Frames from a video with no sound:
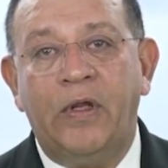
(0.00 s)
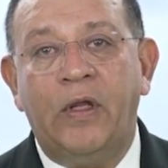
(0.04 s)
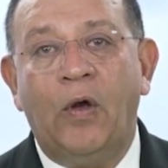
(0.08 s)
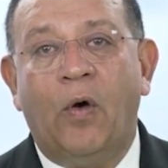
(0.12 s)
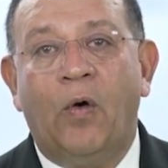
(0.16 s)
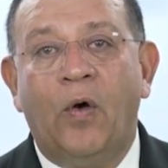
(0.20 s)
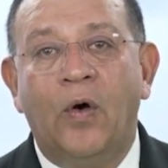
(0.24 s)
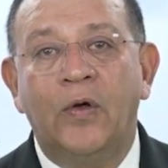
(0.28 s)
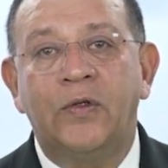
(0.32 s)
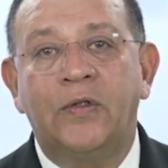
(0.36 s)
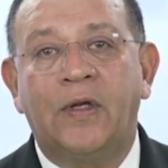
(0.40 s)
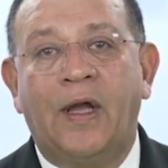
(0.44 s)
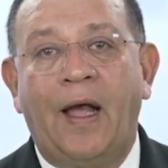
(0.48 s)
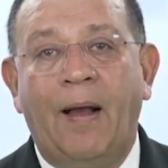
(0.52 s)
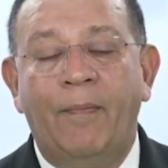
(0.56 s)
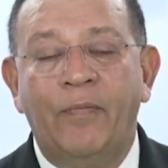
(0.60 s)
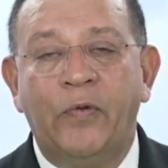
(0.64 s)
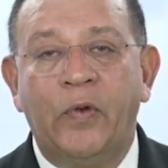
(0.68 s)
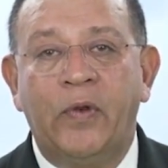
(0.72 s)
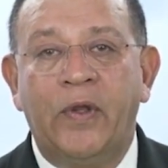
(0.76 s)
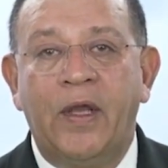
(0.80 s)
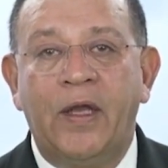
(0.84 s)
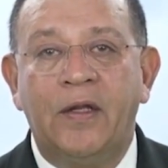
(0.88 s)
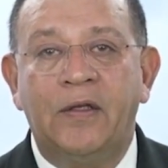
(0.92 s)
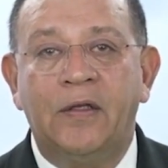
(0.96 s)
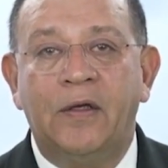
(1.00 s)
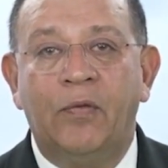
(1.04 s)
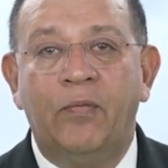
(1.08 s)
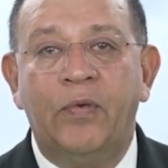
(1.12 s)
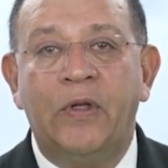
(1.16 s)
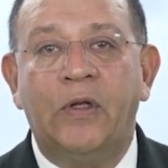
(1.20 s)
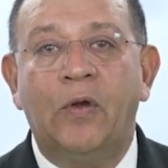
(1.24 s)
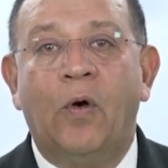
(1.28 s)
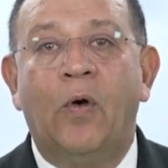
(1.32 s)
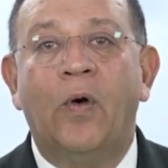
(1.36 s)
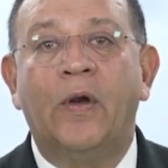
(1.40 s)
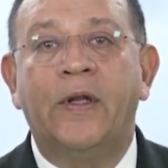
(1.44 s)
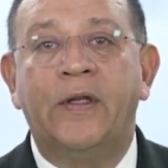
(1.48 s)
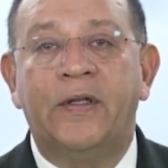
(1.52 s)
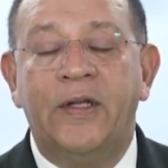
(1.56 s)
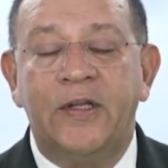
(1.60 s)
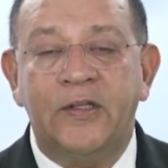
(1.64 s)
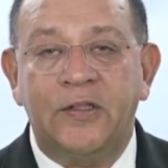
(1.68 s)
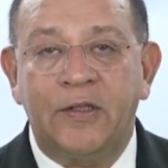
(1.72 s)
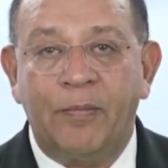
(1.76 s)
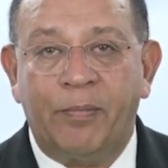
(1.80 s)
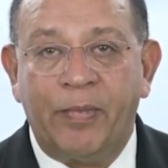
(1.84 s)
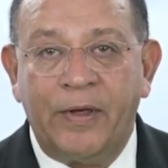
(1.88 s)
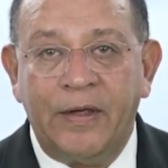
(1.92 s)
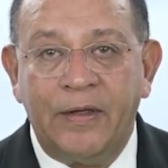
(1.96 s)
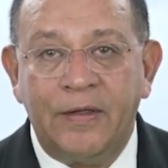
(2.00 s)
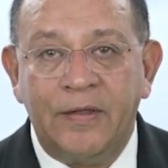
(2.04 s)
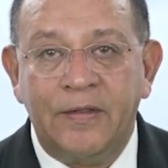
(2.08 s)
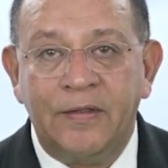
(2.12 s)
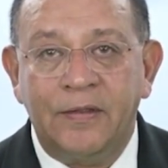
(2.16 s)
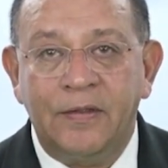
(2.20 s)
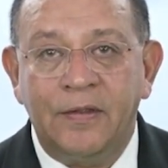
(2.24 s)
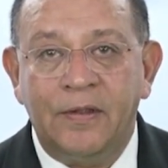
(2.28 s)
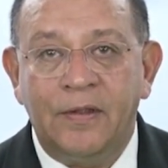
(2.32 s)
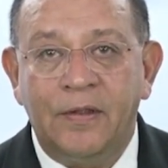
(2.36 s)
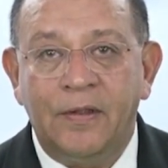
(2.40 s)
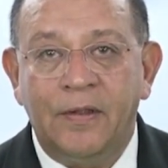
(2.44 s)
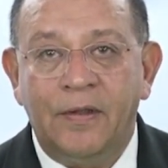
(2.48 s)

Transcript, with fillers: We all to come together with all the disciplines.